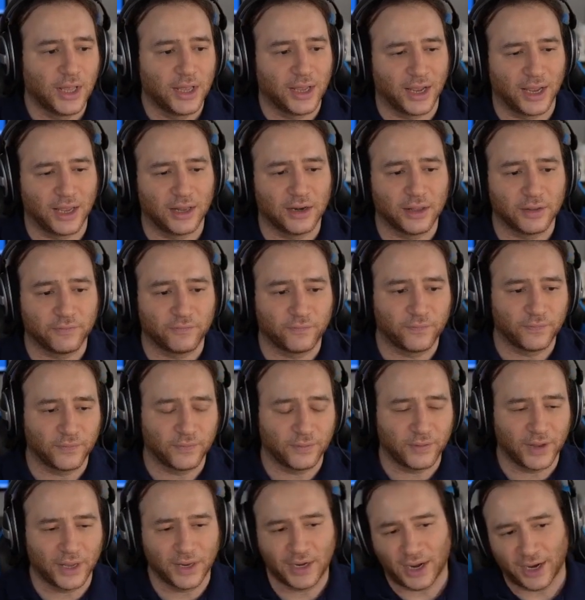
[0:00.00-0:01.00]
And,
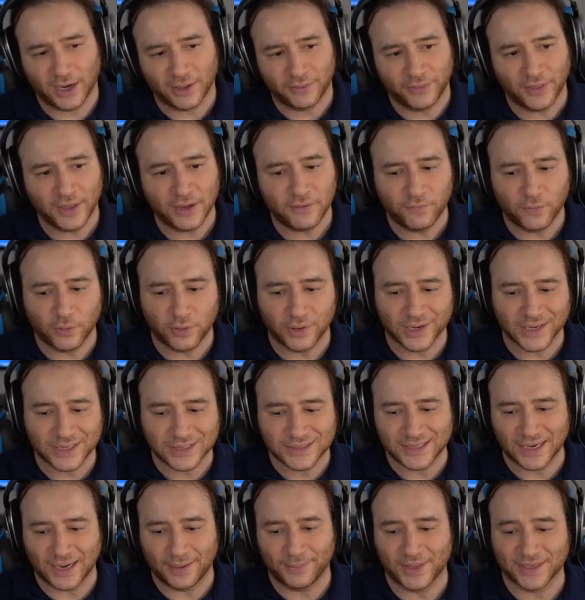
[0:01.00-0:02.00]
and I think for an
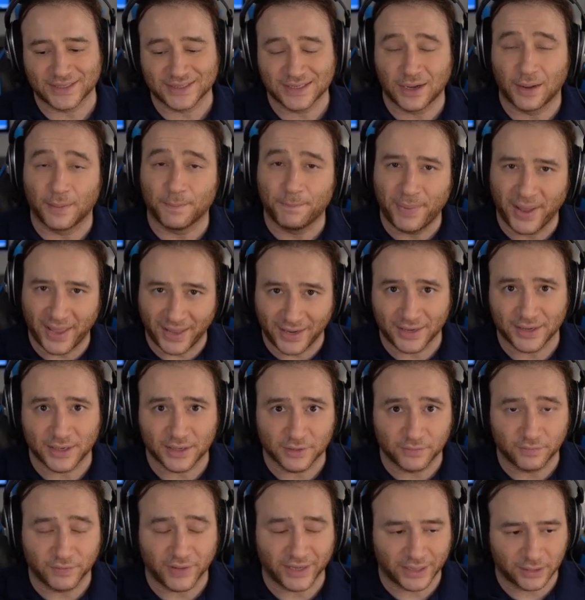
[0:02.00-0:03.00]
exam that's
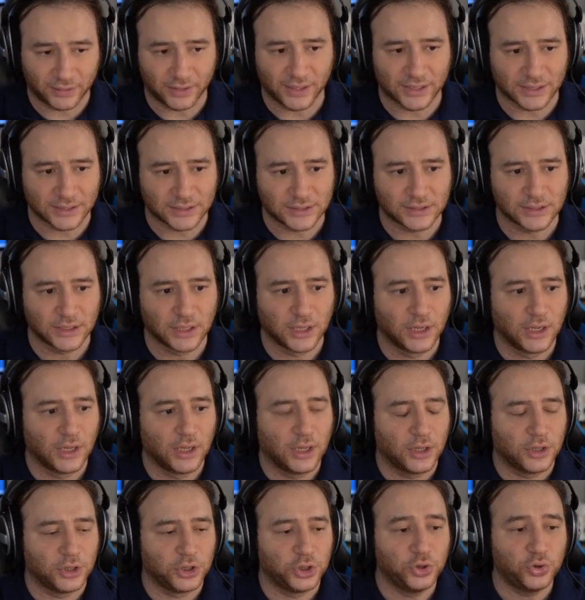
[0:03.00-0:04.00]
competitive like this,
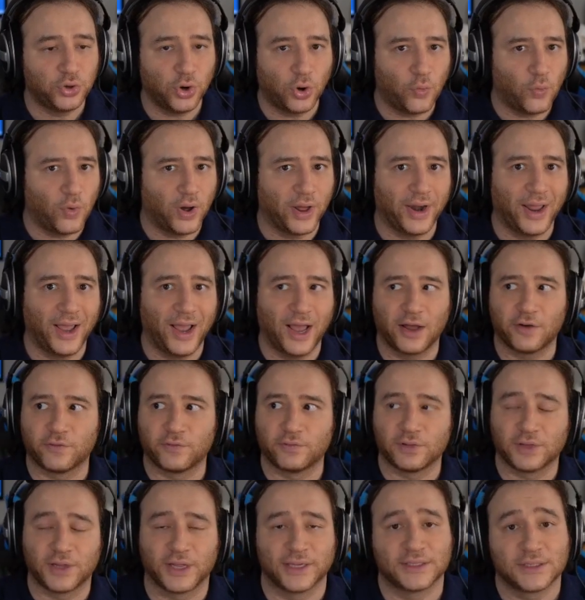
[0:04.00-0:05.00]
you don't want to have
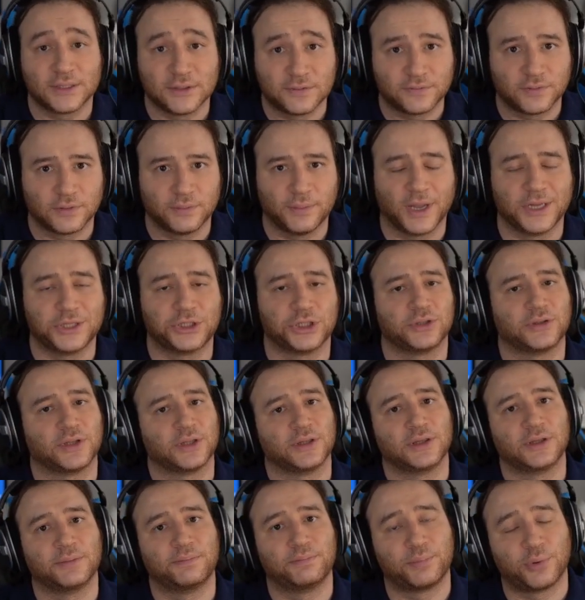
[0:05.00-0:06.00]
less information
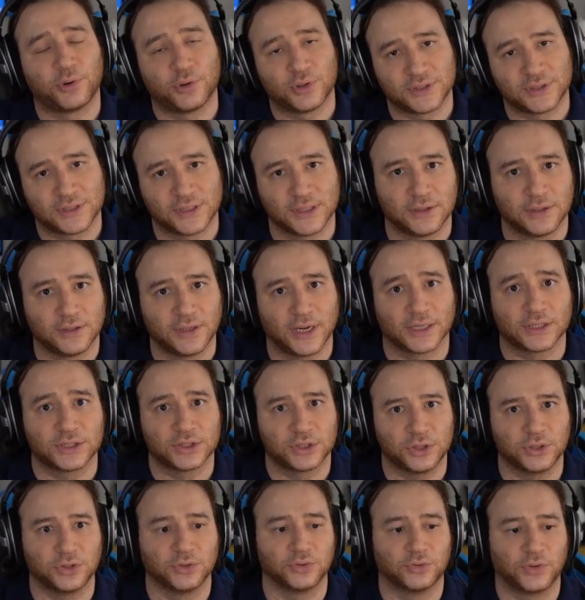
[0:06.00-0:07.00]
than the person next
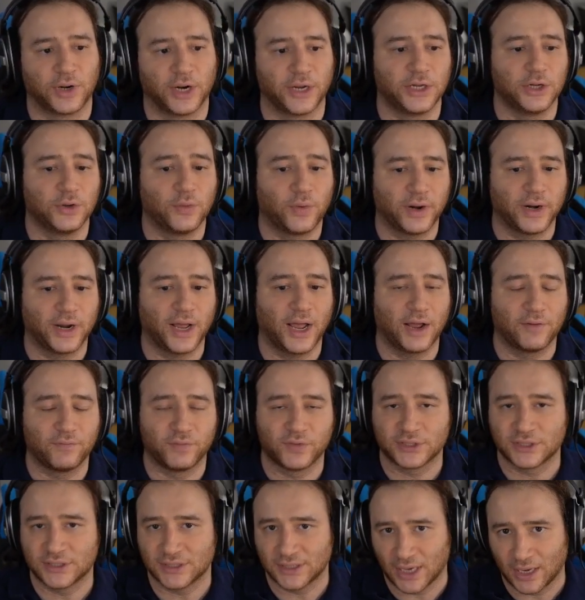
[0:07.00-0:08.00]
to you, right? You want to have the
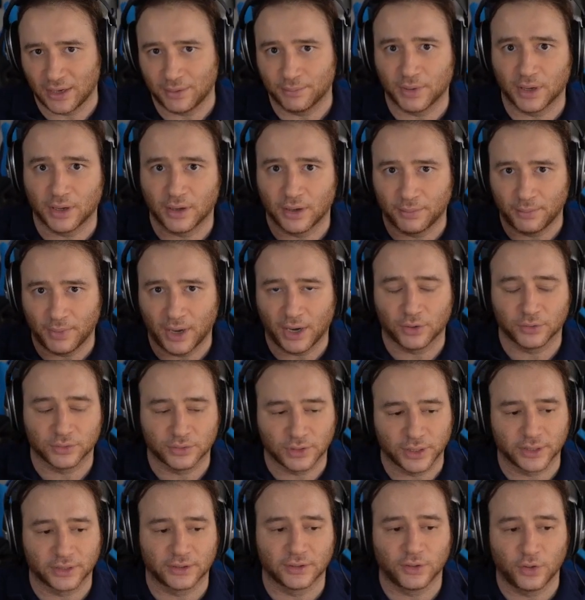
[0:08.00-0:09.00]
same amount.
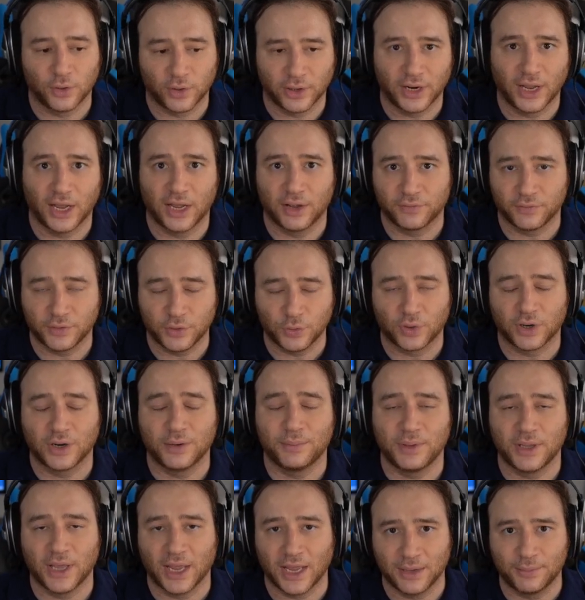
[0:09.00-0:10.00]
Like you want to have, you want to
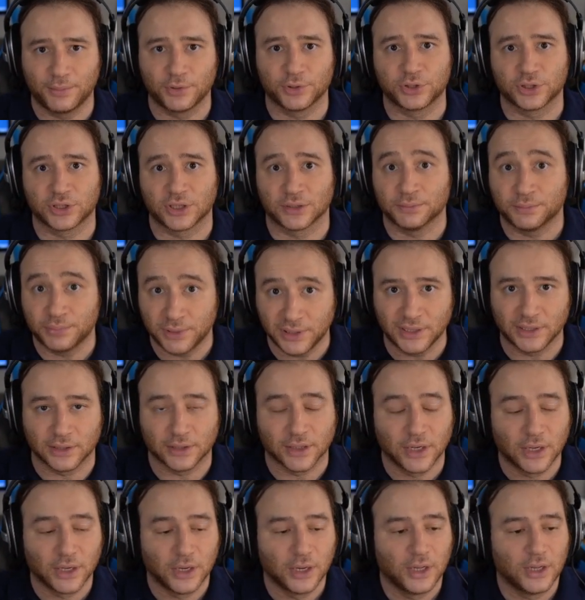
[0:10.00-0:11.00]
be able to compete.
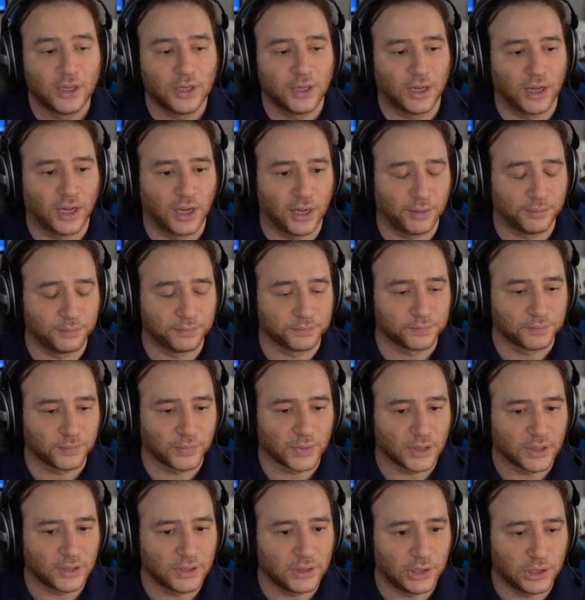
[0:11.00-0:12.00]
Um,
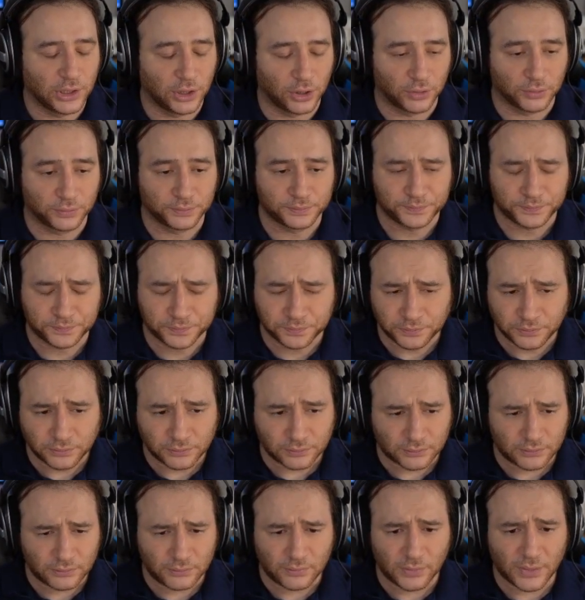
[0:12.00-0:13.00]
you know,
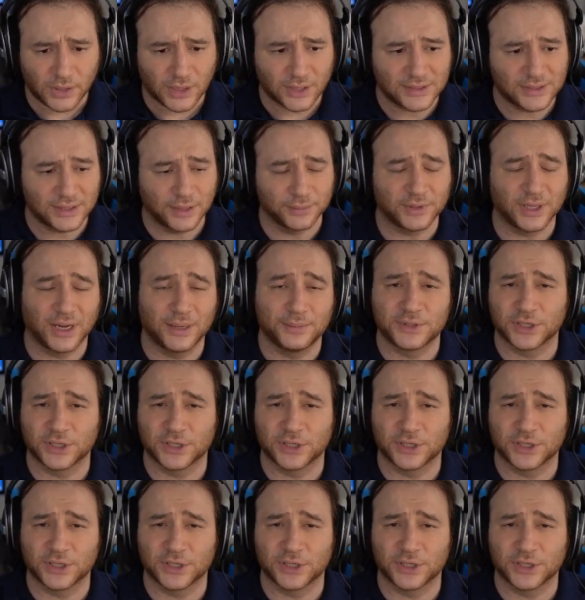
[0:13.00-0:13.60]
sometimes a